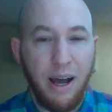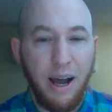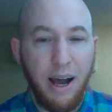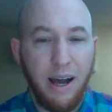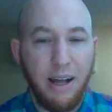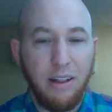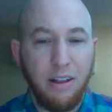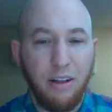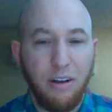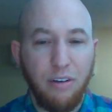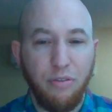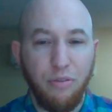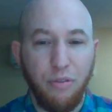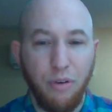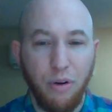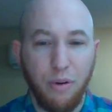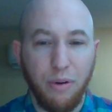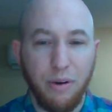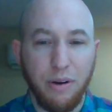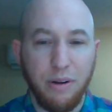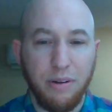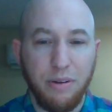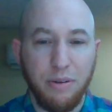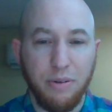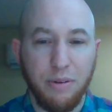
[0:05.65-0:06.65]
I look
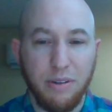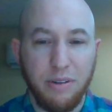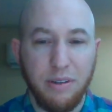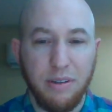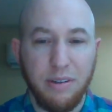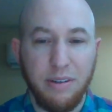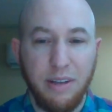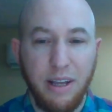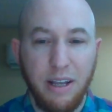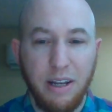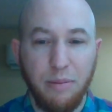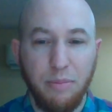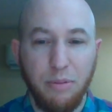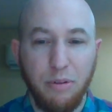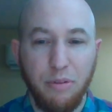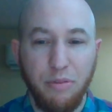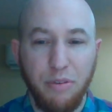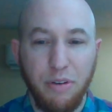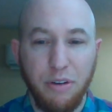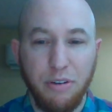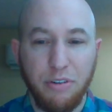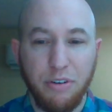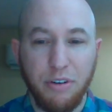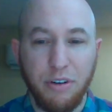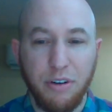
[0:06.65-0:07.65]
forward to a sustainable
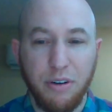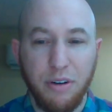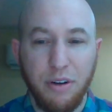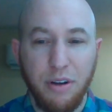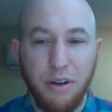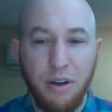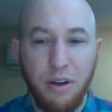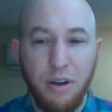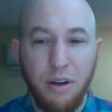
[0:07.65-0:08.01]
future